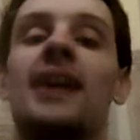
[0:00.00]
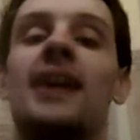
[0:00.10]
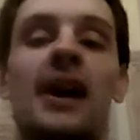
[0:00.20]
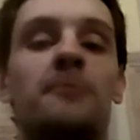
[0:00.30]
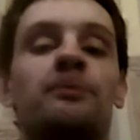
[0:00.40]

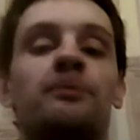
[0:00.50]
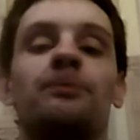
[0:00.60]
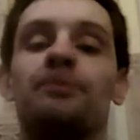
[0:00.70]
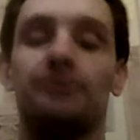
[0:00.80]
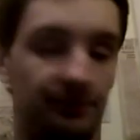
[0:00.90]

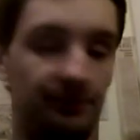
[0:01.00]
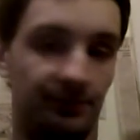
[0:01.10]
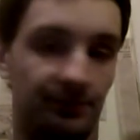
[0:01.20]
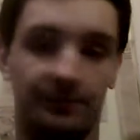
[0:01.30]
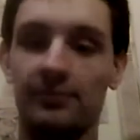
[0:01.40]

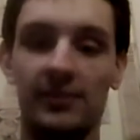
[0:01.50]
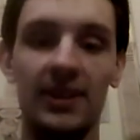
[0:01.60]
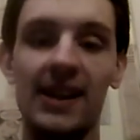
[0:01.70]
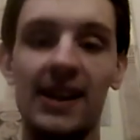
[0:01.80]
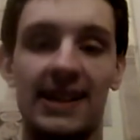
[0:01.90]

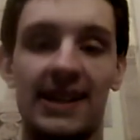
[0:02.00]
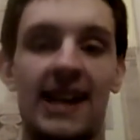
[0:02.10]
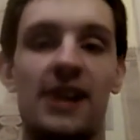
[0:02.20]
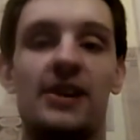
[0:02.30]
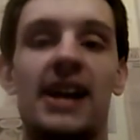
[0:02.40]

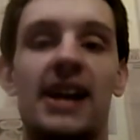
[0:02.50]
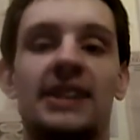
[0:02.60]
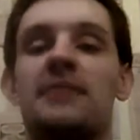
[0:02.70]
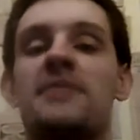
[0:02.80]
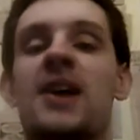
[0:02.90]
Can't go
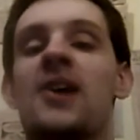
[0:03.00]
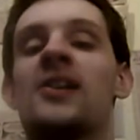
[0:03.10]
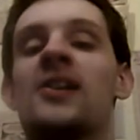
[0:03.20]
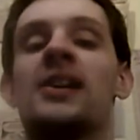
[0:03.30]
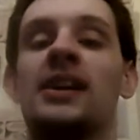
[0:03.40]
against him
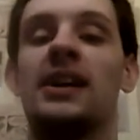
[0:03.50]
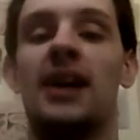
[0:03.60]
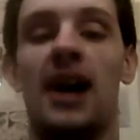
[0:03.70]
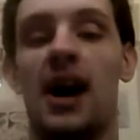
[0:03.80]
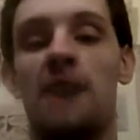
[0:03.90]
there.
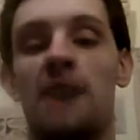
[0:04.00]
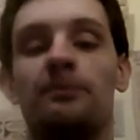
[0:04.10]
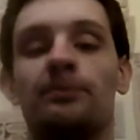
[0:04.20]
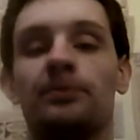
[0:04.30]
When